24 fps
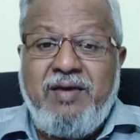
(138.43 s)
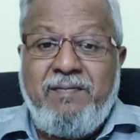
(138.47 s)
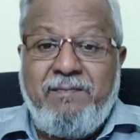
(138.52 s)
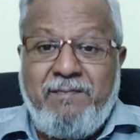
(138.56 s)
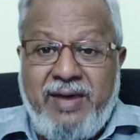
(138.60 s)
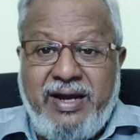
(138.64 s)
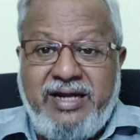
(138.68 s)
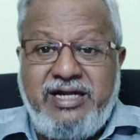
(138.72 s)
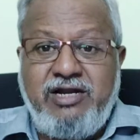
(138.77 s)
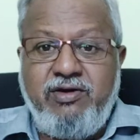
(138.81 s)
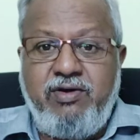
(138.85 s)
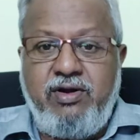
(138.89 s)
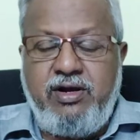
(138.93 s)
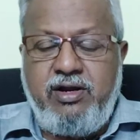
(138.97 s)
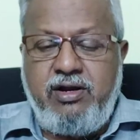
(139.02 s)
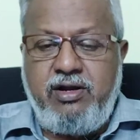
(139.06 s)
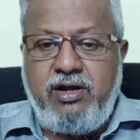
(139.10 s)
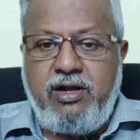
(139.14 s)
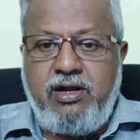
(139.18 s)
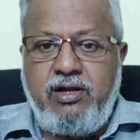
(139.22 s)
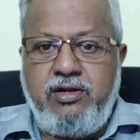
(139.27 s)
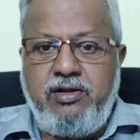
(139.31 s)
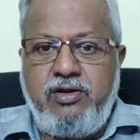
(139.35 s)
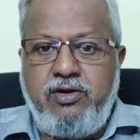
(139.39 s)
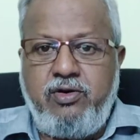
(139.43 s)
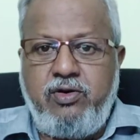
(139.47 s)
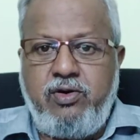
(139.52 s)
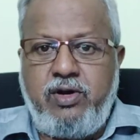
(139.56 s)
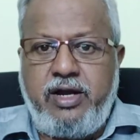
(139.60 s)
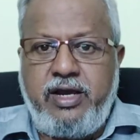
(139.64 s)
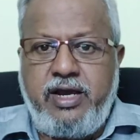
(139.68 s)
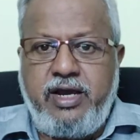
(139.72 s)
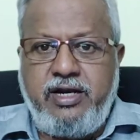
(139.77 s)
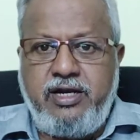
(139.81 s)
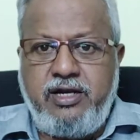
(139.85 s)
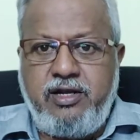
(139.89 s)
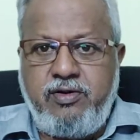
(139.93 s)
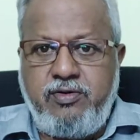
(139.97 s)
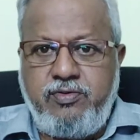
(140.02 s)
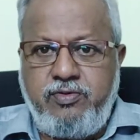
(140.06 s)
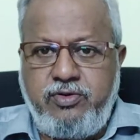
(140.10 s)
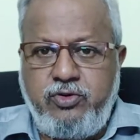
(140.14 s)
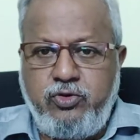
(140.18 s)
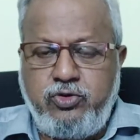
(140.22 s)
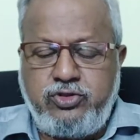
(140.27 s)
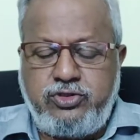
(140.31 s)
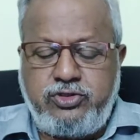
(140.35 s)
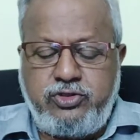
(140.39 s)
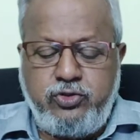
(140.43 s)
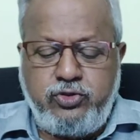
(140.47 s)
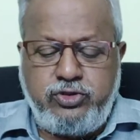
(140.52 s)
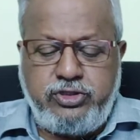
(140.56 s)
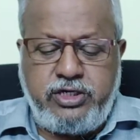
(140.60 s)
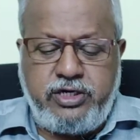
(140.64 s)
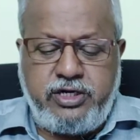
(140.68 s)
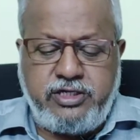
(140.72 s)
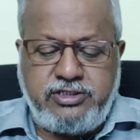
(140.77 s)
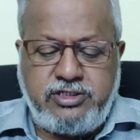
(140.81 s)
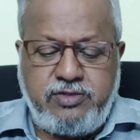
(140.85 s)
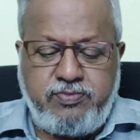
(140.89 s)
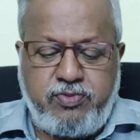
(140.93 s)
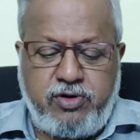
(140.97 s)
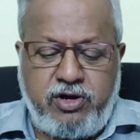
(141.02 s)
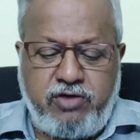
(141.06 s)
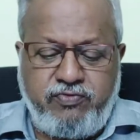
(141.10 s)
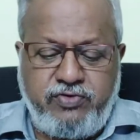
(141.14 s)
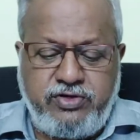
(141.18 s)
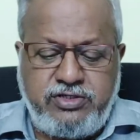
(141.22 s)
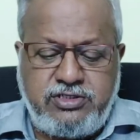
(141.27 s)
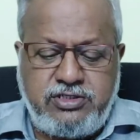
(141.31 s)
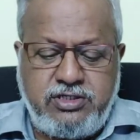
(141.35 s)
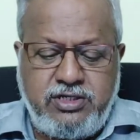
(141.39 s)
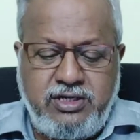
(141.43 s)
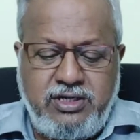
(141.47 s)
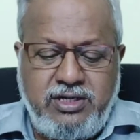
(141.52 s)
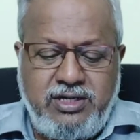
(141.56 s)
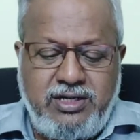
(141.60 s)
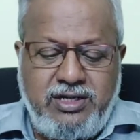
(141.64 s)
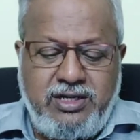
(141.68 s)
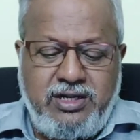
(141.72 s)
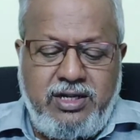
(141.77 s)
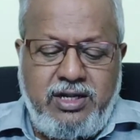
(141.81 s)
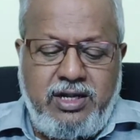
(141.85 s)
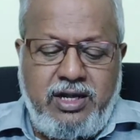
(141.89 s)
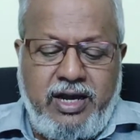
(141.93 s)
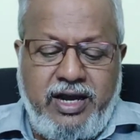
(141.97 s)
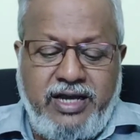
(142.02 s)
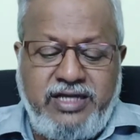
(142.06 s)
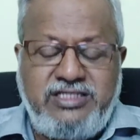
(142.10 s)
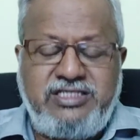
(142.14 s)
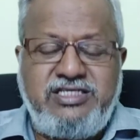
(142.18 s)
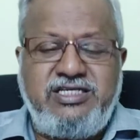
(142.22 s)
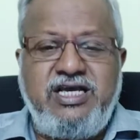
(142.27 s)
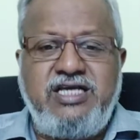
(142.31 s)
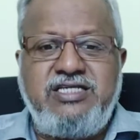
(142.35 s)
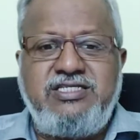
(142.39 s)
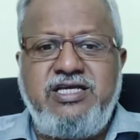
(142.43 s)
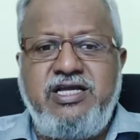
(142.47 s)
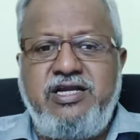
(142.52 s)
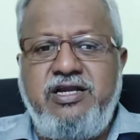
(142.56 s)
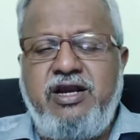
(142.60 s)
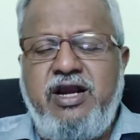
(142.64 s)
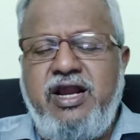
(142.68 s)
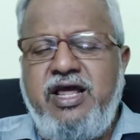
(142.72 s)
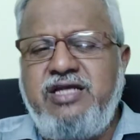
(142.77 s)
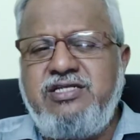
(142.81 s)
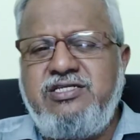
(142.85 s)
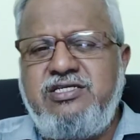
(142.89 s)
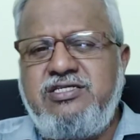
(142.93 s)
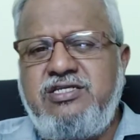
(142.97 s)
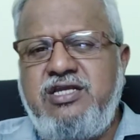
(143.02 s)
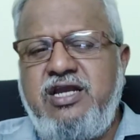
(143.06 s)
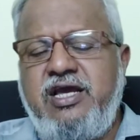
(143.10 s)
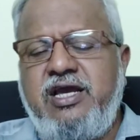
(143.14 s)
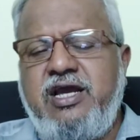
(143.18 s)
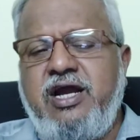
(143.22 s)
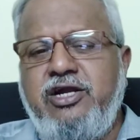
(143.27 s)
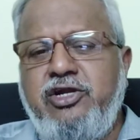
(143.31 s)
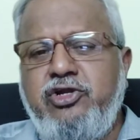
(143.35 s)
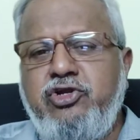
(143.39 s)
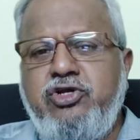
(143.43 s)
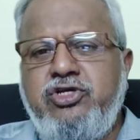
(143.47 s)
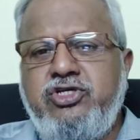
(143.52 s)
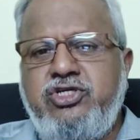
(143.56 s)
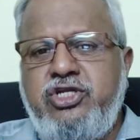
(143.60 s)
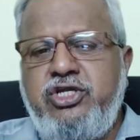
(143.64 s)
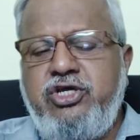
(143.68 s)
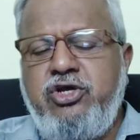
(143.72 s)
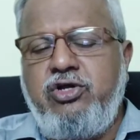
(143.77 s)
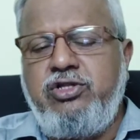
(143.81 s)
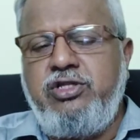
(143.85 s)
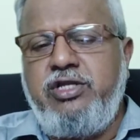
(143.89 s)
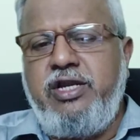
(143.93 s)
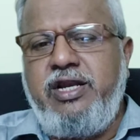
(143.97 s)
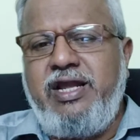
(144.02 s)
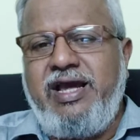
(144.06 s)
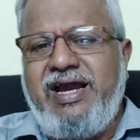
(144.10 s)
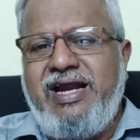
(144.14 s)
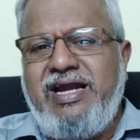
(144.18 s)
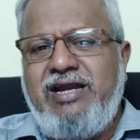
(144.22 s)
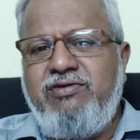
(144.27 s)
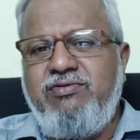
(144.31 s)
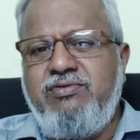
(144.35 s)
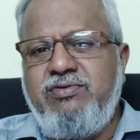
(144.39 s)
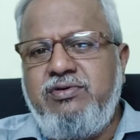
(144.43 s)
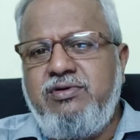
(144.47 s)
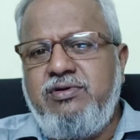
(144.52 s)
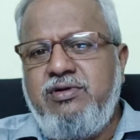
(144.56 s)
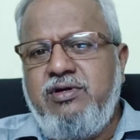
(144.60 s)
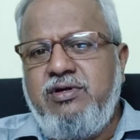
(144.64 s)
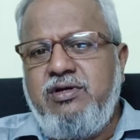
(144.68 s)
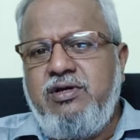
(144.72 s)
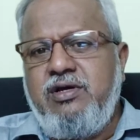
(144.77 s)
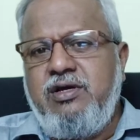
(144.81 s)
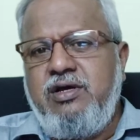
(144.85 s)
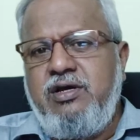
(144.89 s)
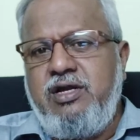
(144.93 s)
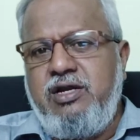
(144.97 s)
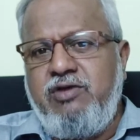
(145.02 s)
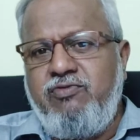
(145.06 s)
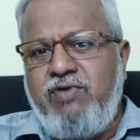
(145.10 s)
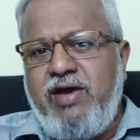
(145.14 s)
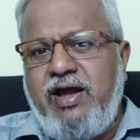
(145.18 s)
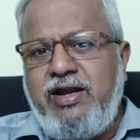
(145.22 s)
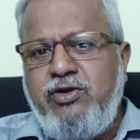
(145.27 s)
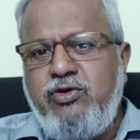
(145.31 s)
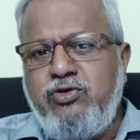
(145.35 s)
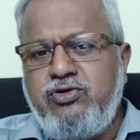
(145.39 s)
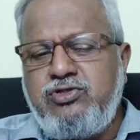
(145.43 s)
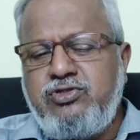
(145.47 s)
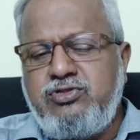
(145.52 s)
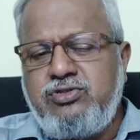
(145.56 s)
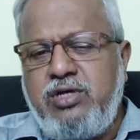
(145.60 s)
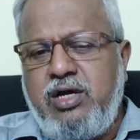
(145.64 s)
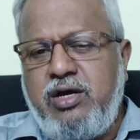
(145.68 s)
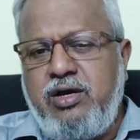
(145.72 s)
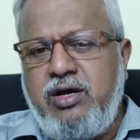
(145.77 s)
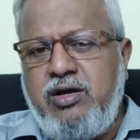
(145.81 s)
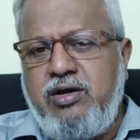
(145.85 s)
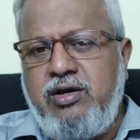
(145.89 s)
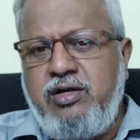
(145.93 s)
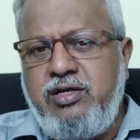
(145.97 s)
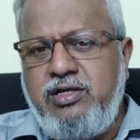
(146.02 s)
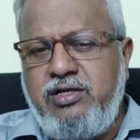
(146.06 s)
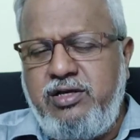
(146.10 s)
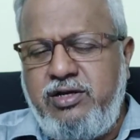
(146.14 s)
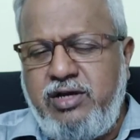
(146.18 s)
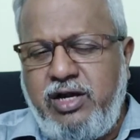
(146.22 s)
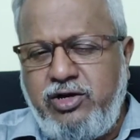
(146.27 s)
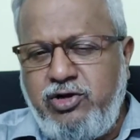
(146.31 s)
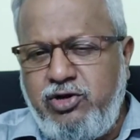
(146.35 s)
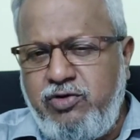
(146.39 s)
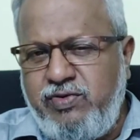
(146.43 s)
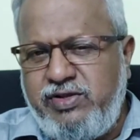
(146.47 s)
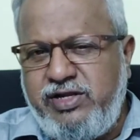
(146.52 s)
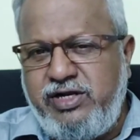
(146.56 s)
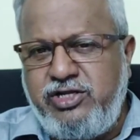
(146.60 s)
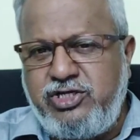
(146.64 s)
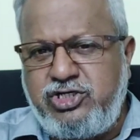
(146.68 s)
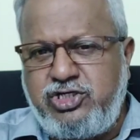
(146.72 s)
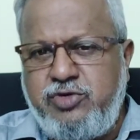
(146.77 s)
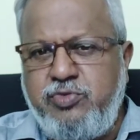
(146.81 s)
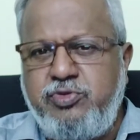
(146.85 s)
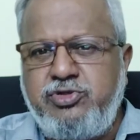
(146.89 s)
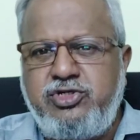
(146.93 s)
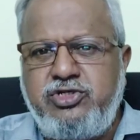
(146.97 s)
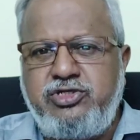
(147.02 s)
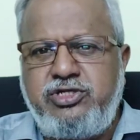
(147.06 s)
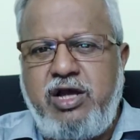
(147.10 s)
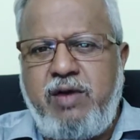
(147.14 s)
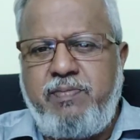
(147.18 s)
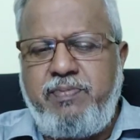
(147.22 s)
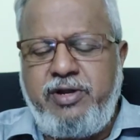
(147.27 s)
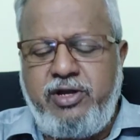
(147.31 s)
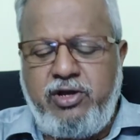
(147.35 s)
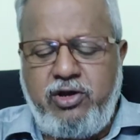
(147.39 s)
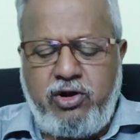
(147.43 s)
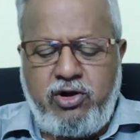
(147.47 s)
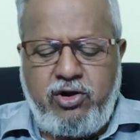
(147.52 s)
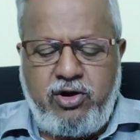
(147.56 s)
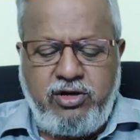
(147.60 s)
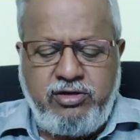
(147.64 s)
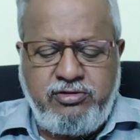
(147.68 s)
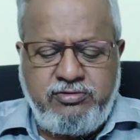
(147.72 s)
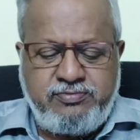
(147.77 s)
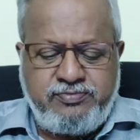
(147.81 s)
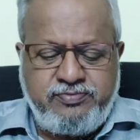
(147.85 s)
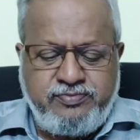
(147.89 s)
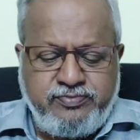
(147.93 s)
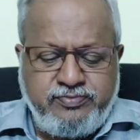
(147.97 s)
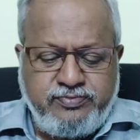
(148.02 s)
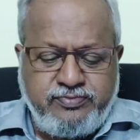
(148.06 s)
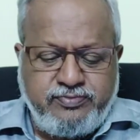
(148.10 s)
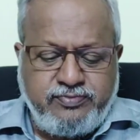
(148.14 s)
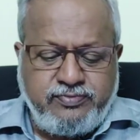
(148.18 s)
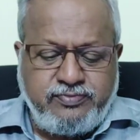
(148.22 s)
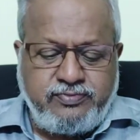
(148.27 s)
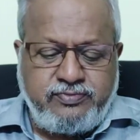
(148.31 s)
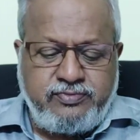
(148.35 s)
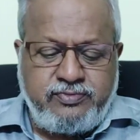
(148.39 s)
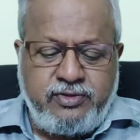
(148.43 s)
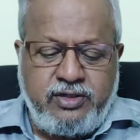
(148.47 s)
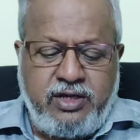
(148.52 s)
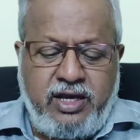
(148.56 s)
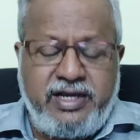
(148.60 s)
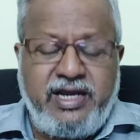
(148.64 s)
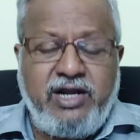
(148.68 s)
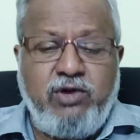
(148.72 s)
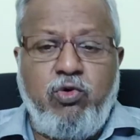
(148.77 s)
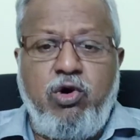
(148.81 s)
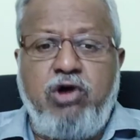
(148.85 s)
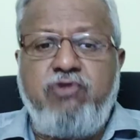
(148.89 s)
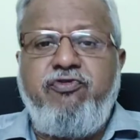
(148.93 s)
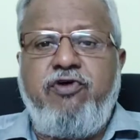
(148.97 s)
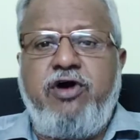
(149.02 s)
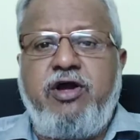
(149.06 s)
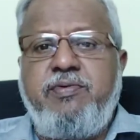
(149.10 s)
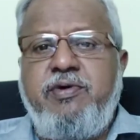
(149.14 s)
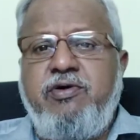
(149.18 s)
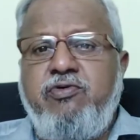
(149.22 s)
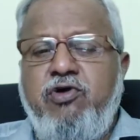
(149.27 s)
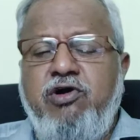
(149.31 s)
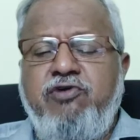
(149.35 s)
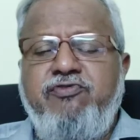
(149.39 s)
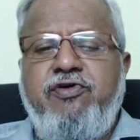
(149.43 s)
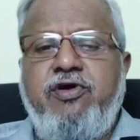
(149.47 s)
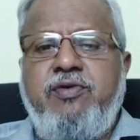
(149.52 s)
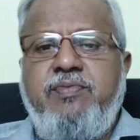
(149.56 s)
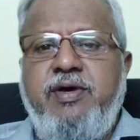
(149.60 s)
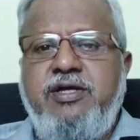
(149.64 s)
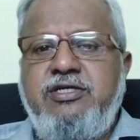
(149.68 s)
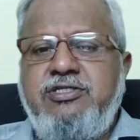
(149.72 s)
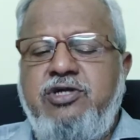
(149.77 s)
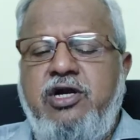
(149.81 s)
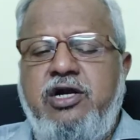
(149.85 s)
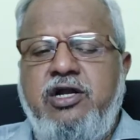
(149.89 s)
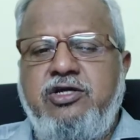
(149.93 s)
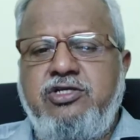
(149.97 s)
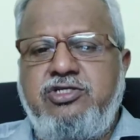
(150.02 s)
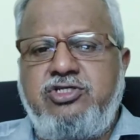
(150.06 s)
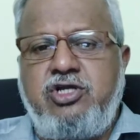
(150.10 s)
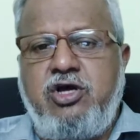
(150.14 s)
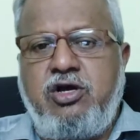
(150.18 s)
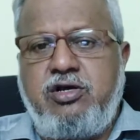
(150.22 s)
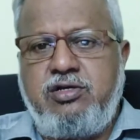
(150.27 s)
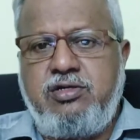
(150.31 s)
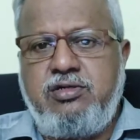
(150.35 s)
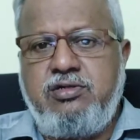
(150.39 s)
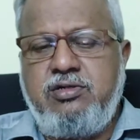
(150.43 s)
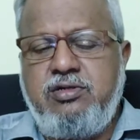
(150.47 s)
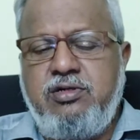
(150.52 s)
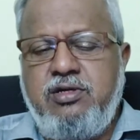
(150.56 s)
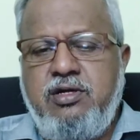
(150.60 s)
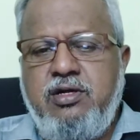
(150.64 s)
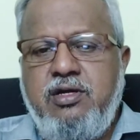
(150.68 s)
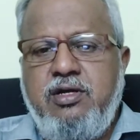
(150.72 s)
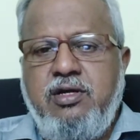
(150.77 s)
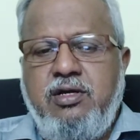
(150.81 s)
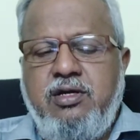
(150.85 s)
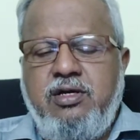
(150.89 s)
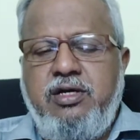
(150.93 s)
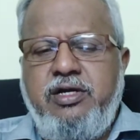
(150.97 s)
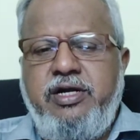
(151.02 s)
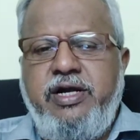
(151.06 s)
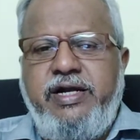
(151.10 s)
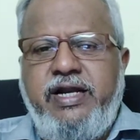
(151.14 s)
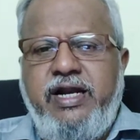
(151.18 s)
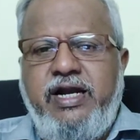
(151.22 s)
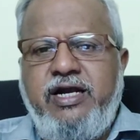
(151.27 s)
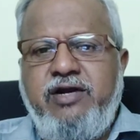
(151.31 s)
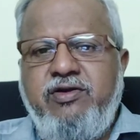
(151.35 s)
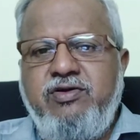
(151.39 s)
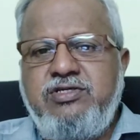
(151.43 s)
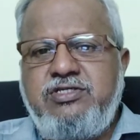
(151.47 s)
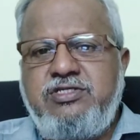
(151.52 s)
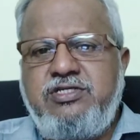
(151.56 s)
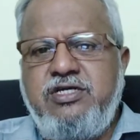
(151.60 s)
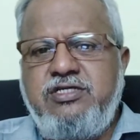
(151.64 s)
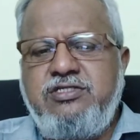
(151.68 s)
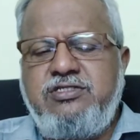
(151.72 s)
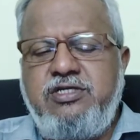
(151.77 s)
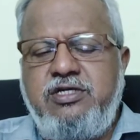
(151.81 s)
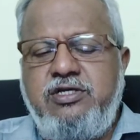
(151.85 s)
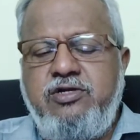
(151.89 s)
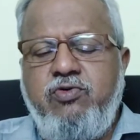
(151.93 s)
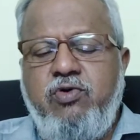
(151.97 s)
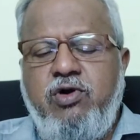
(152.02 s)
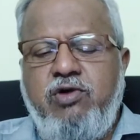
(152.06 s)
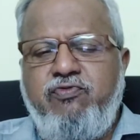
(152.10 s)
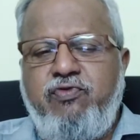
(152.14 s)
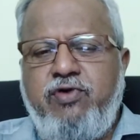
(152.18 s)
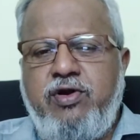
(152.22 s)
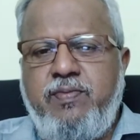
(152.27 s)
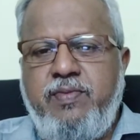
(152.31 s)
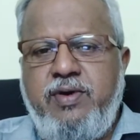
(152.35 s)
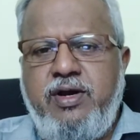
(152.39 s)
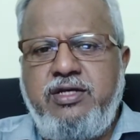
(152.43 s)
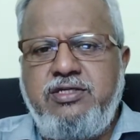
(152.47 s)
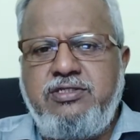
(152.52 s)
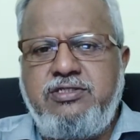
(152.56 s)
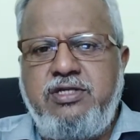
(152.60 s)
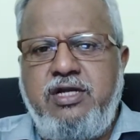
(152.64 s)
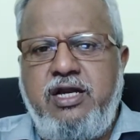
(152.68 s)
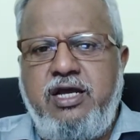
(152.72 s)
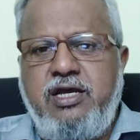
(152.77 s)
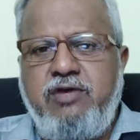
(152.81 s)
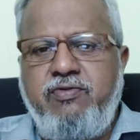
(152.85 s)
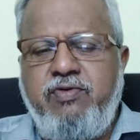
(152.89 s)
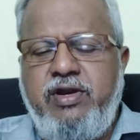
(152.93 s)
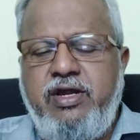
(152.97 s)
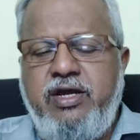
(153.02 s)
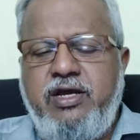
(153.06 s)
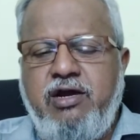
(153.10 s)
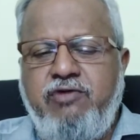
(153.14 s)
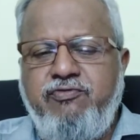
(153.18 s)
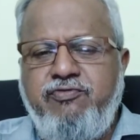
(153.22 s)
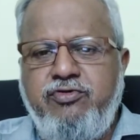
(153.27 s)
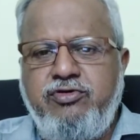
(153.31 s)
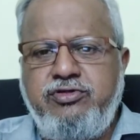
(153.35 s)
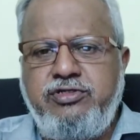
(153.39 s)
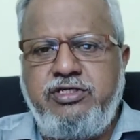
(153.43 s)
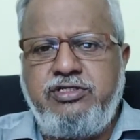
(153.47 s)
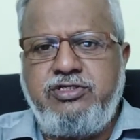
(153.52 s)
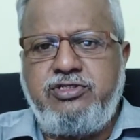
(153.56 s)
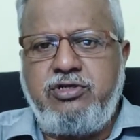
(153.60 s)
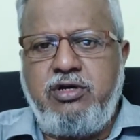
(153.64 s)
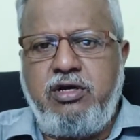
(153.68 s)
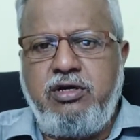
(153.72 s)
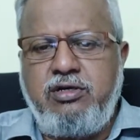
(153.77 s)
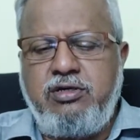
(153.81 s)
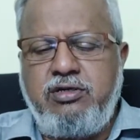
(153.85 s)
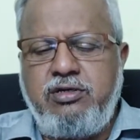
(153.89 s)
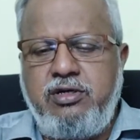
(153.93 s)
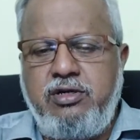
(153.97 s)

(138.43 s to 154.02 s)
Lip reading: McDowell, again huge increase in profits. ICICI and Reliance is like continuously on the negative in values. I don't know whether distribution is happening or not. Again, Oak Pharma is not our stock. Retail investors, Oak Pharma is like a very confusing stock.